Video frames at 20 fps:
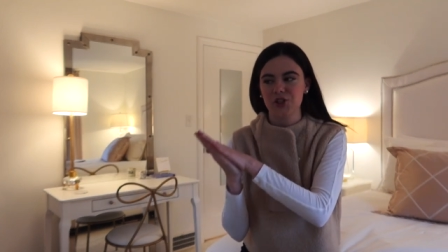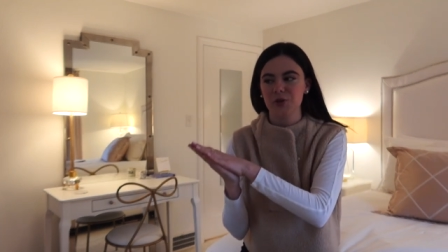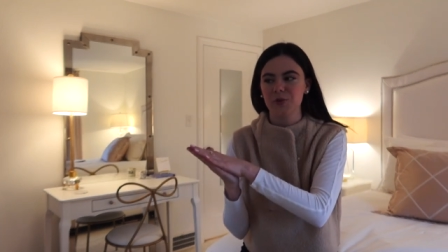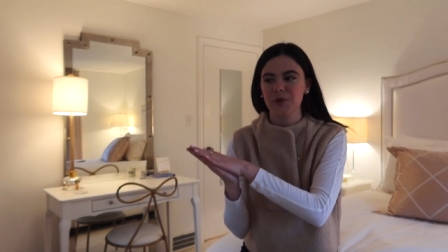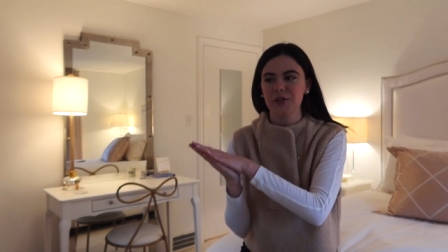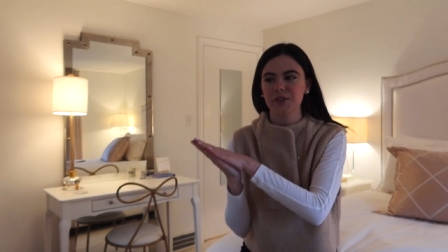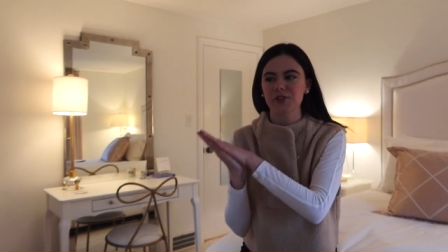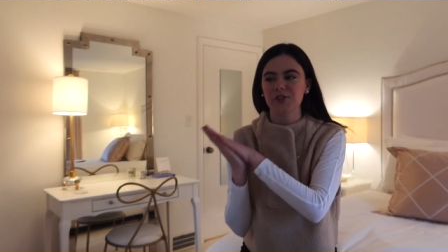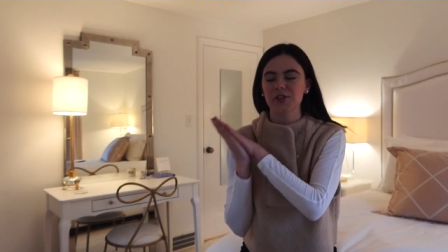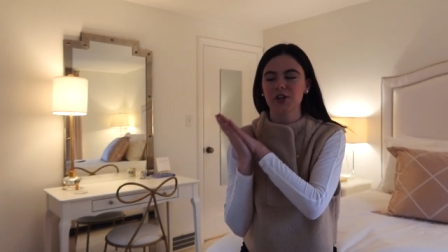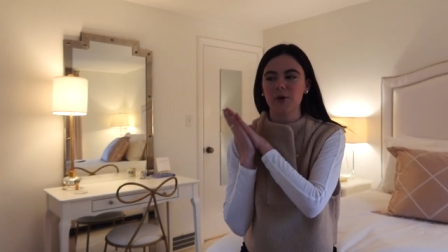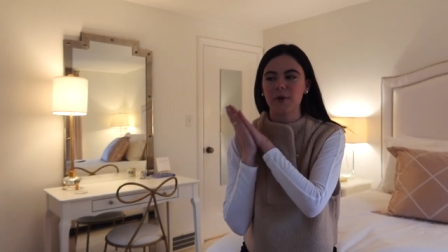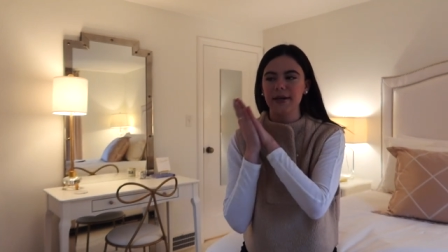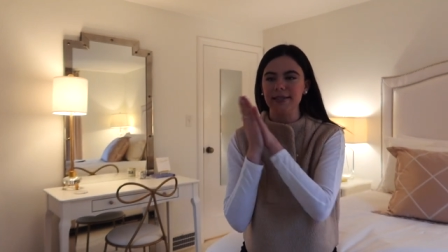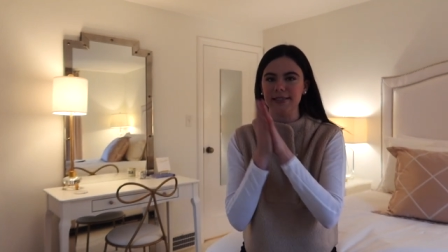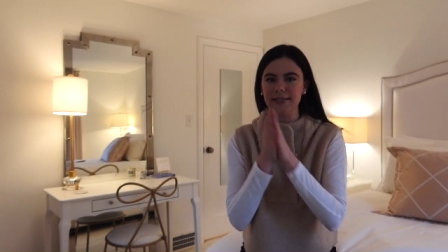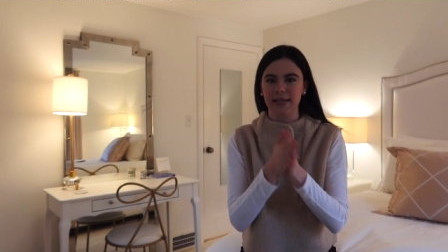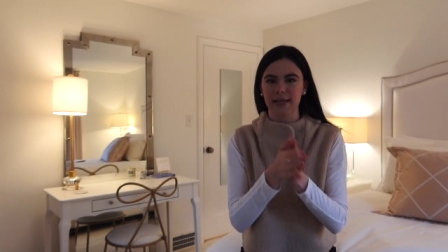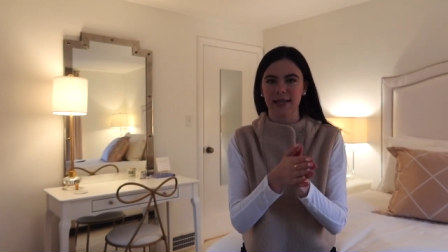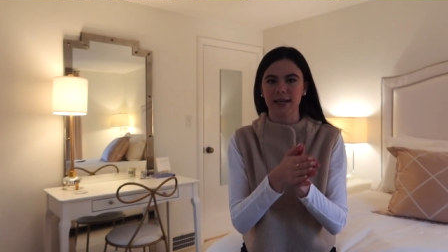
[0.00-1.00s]
Two years ago,
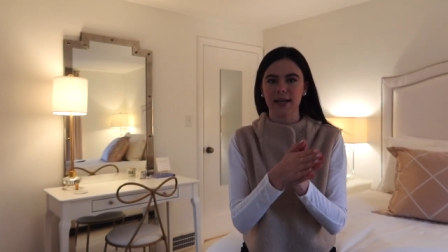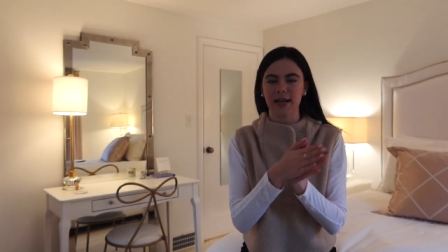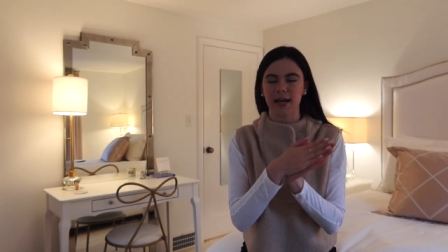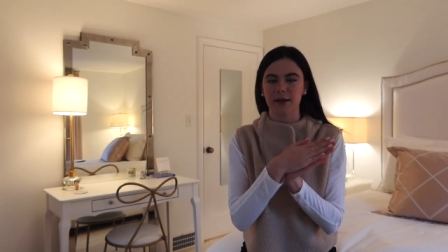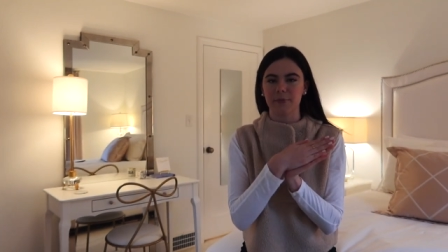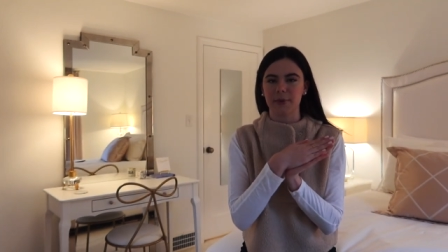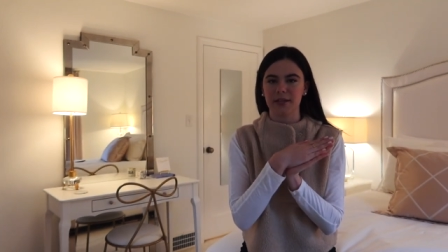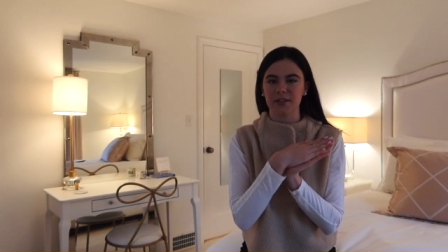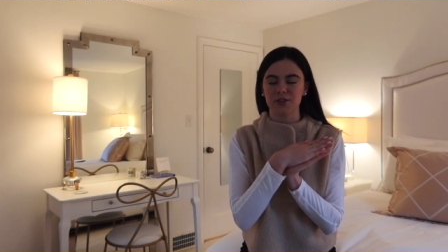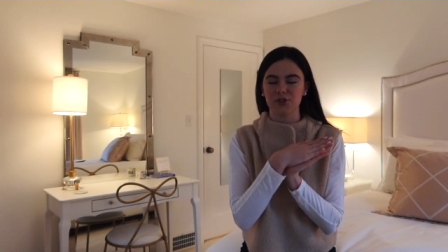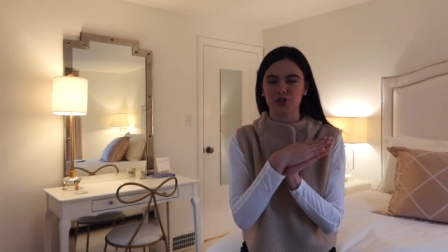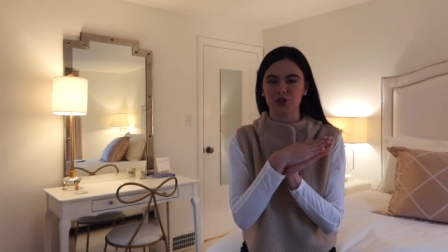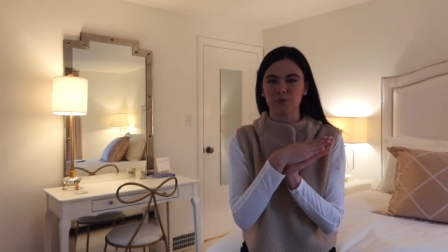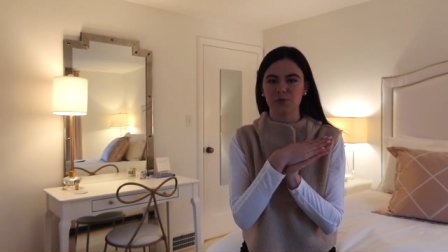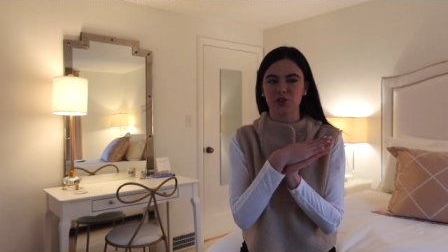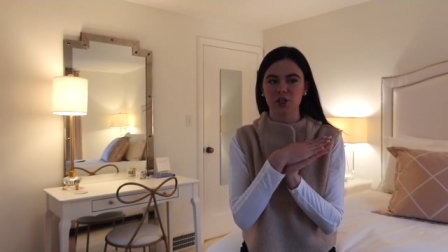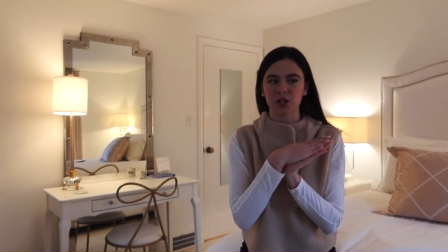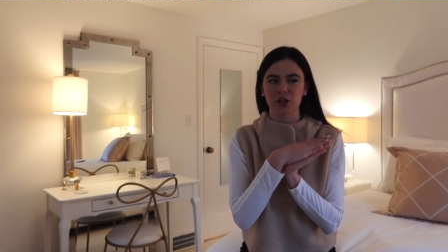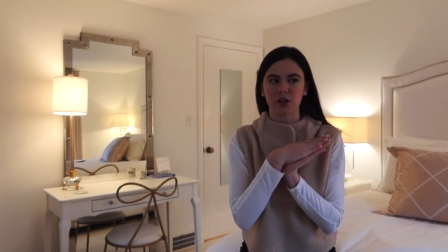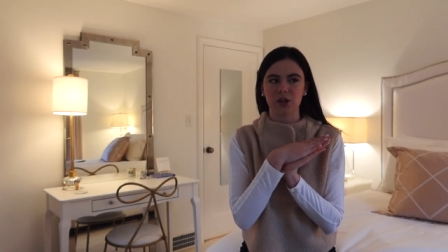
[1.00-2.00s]
I did it on my YouTube
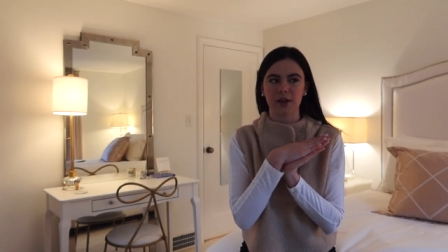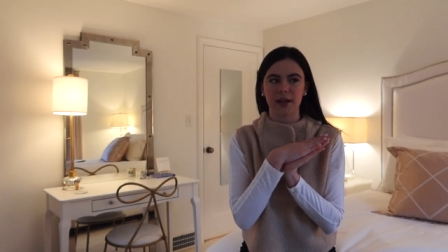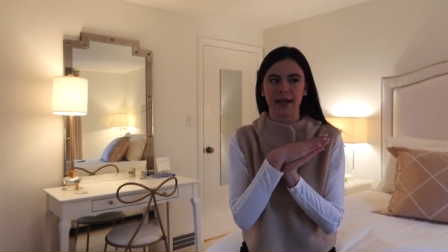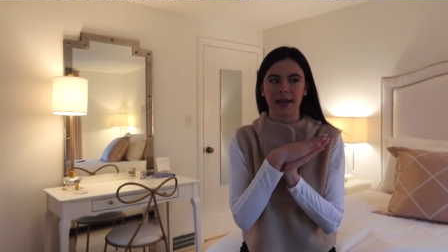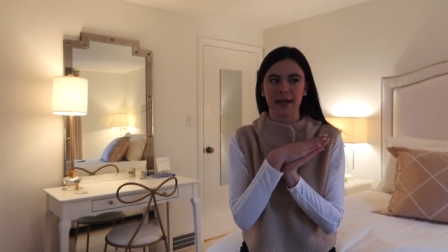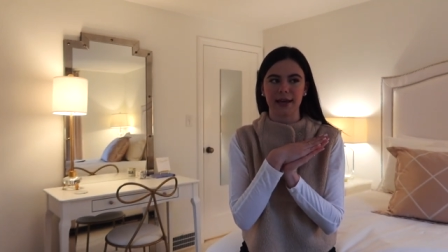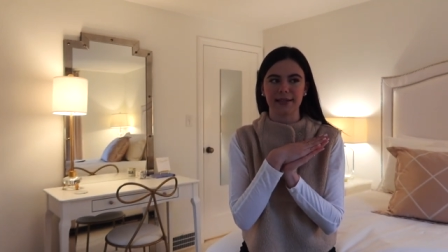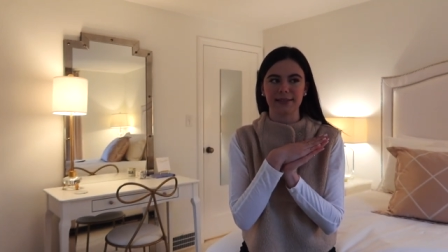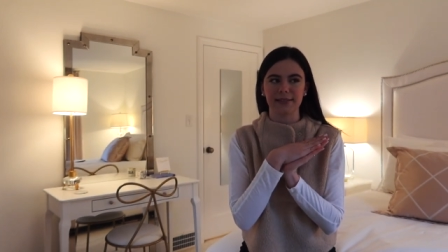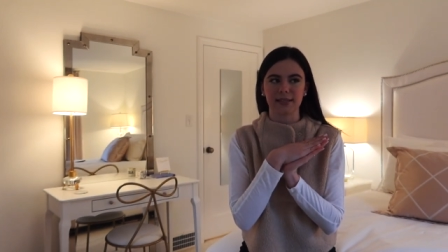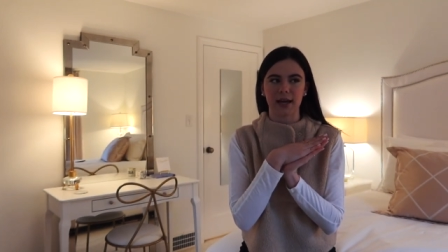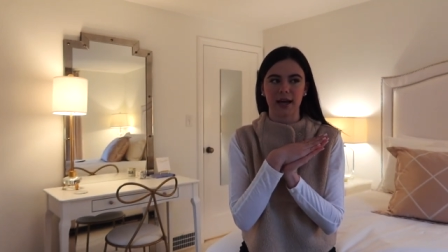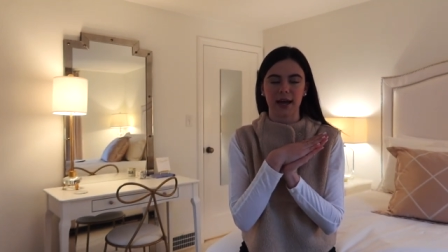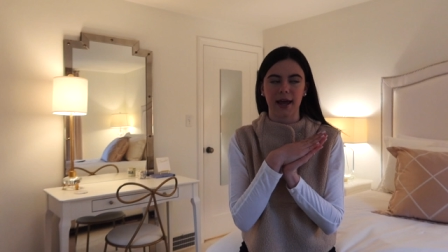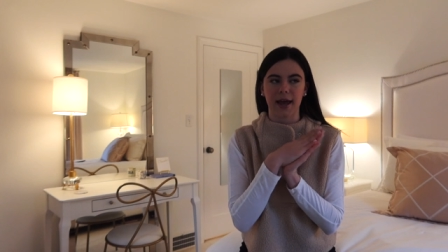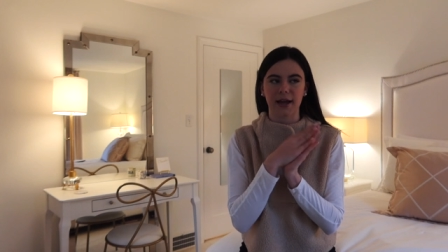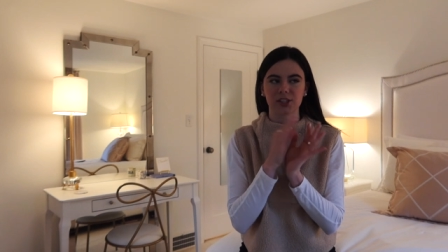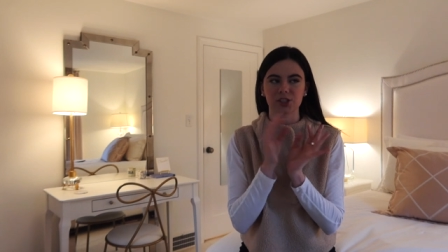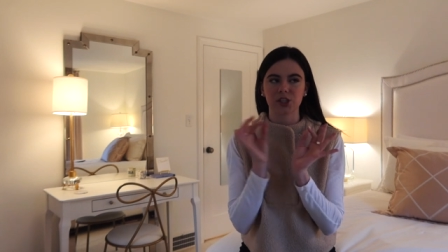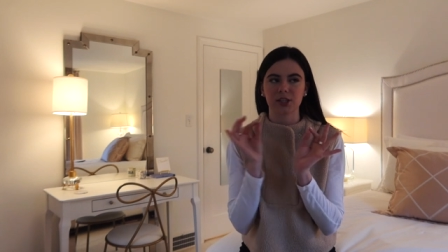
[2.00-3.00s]
channel and I
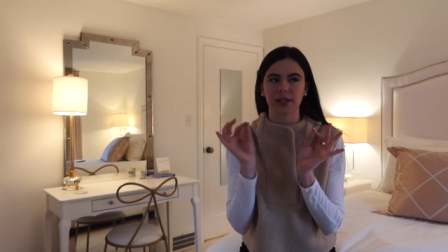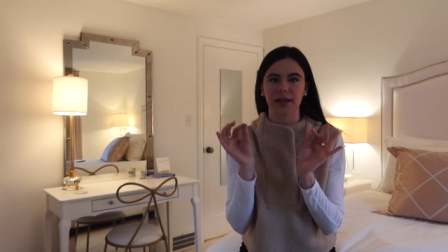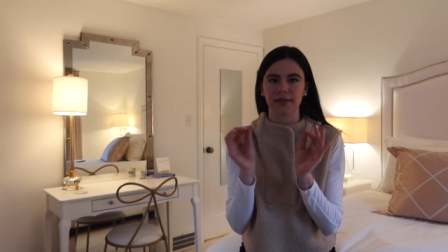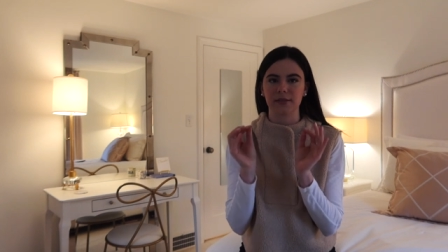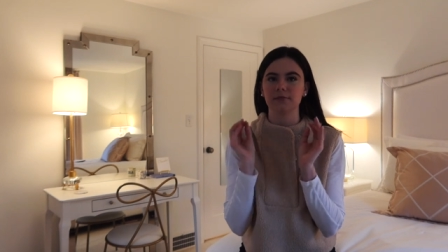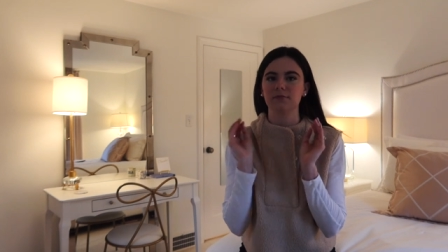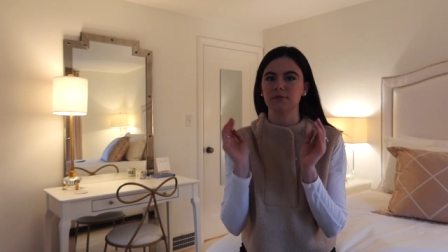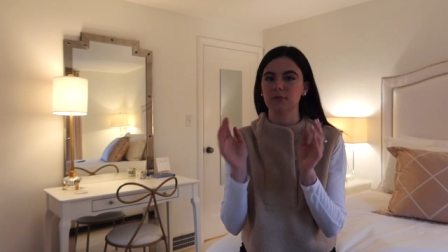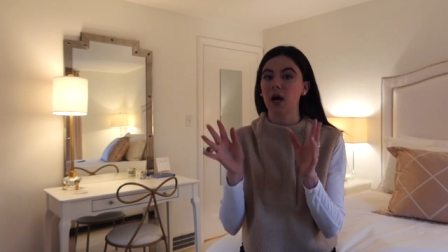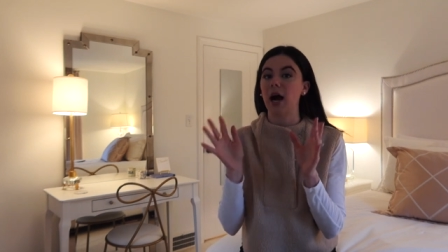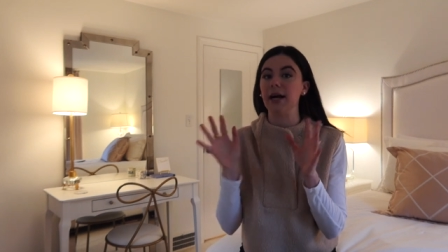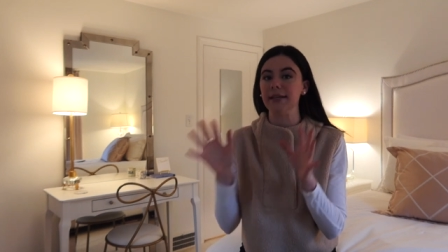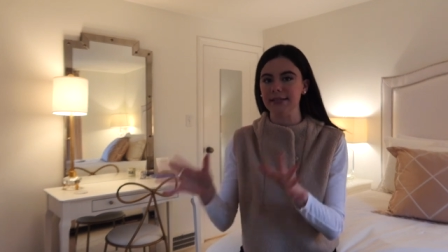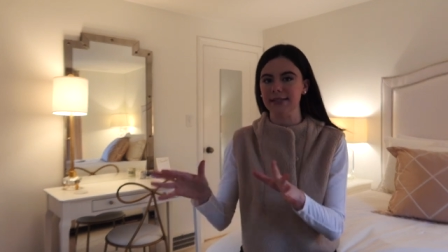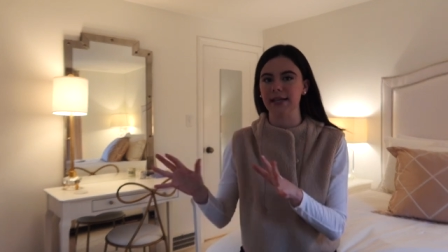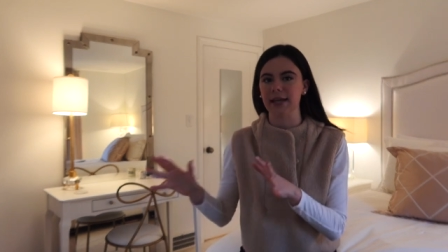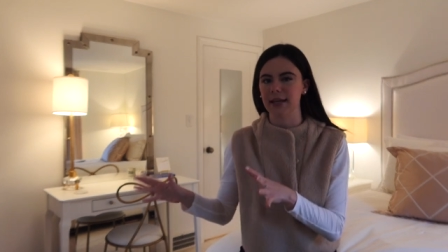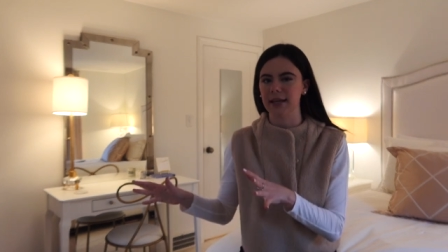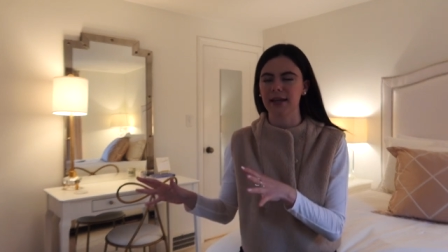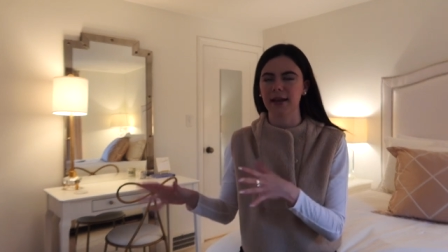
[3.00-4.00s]
actually like I
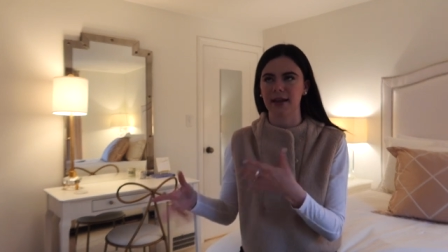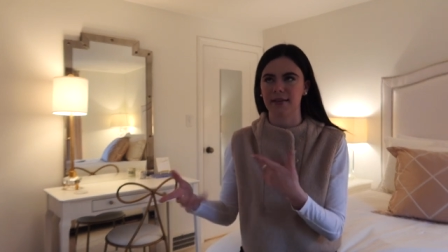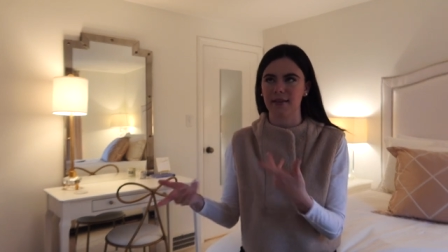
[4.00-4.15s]
did it.